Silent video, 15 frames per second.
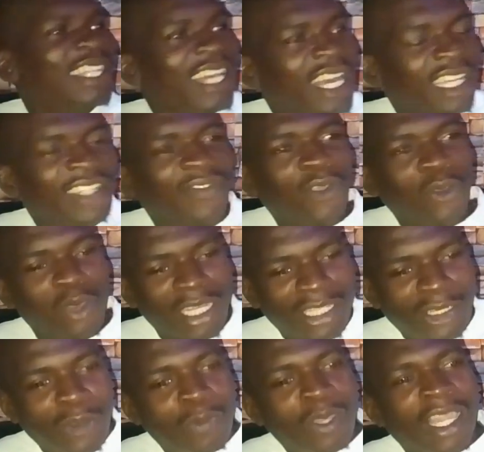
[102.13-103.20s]
drugs for your
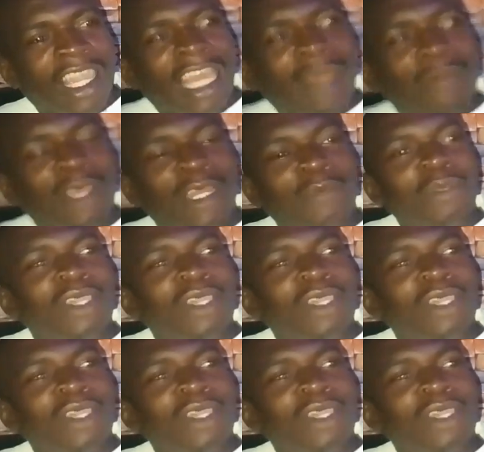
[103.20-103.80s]
stomach ailment.